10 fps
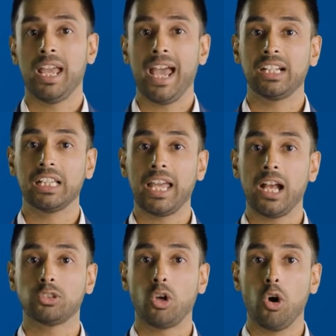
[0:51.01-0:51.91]
and
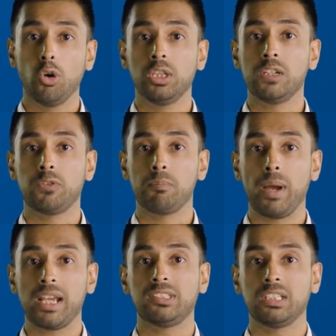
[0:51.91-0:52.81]
allows only for
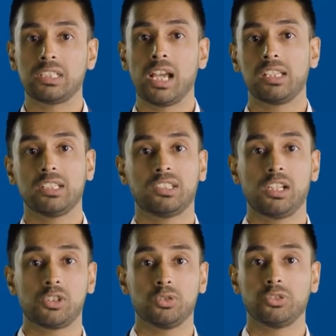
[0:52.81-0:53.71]
basic daily
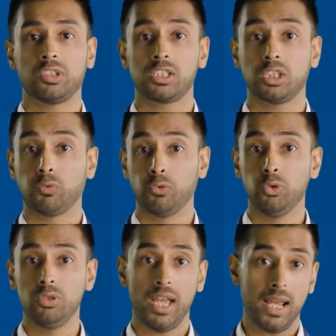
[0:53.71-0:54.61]
essentials such as
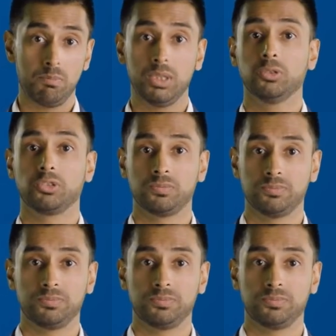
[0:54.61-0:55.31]
food and bills.